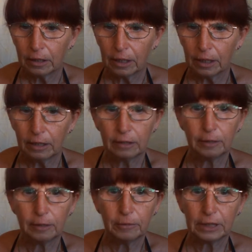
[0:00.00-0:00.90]
And I
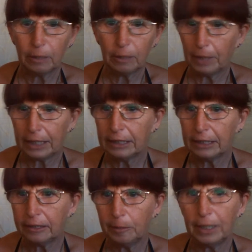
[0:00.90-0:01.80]
don't want to go back and do
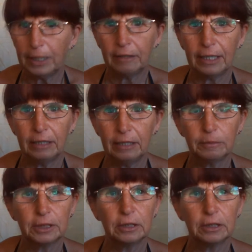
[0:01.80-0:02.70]
email again. I'm
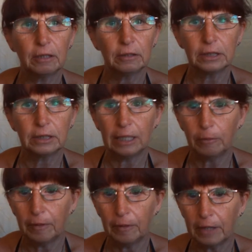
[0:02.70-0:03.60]
so slow
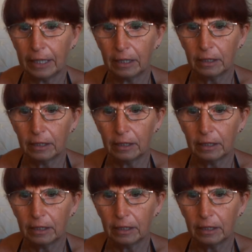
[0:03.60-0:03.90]
on that.